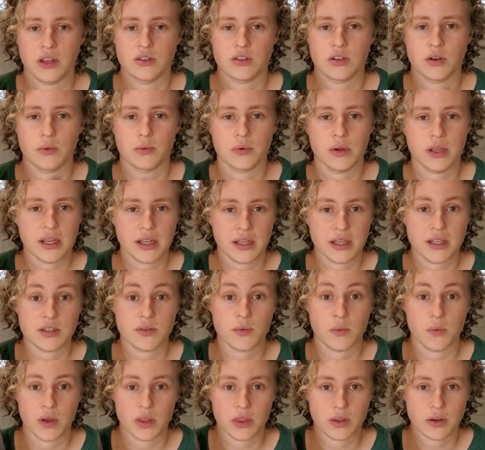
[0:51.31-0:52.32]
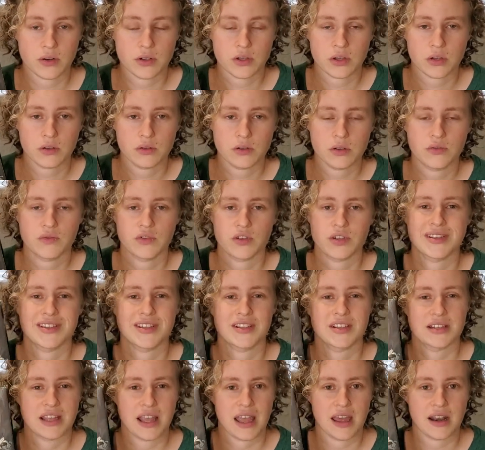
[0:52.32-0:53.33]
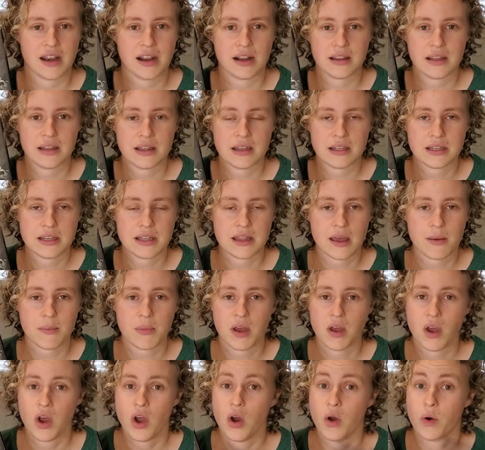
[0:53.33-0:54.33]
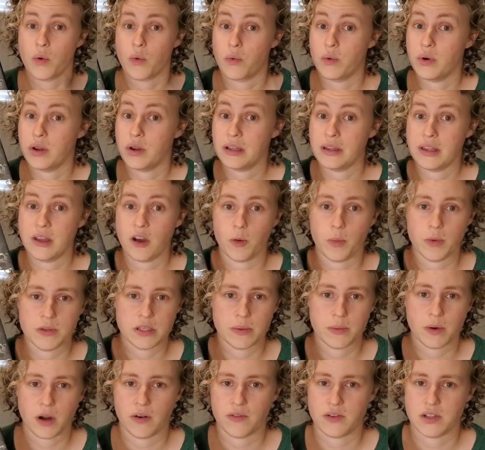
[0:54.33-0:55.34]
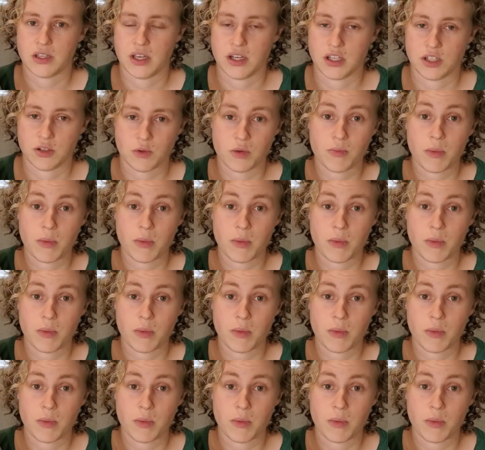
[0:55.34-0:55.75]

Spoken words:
And so reading this with your children versus just handing it to them really opens up conversations.